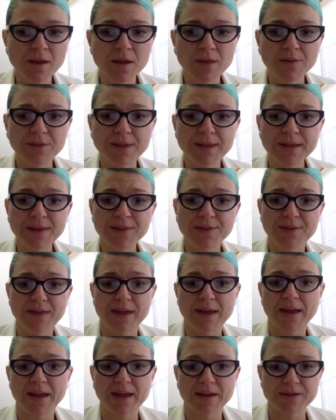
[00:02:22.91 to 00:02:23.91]
link
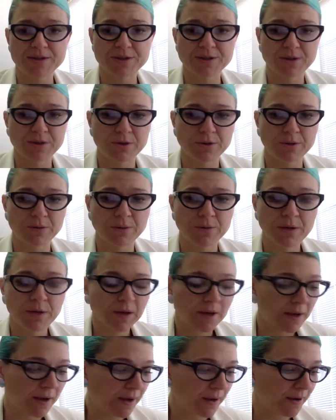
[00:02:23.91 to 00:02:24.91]
there to
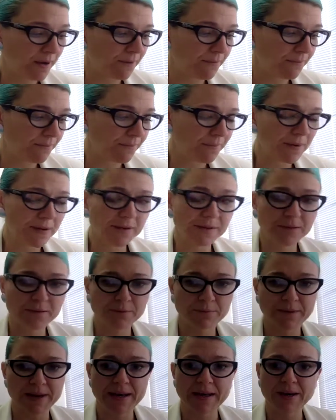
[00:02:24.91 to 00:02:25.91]
a
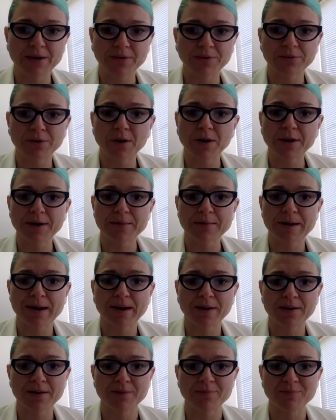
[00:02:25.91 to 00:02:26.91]
little reading online
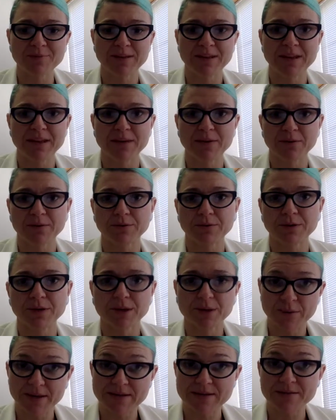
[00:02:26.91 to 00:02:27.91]
about completing an
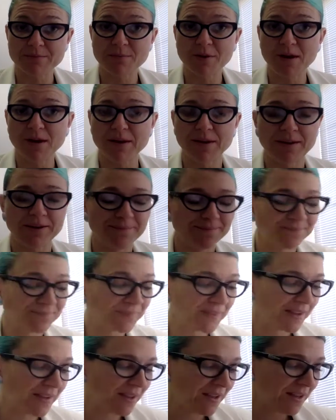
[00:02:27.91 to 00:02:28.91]
online quiz in Milo
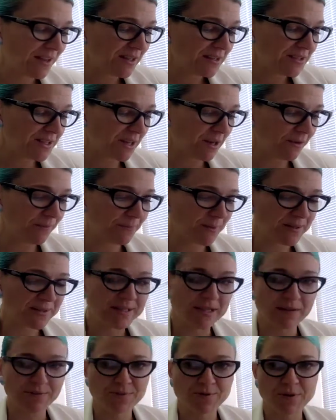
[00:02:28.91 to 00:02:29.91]
to help you
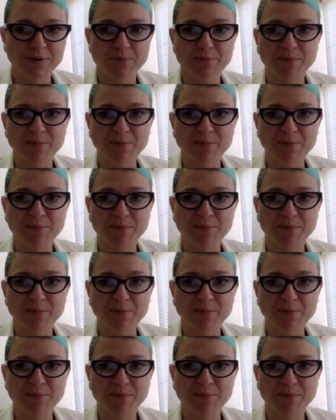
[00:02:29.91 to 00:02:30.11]
step through the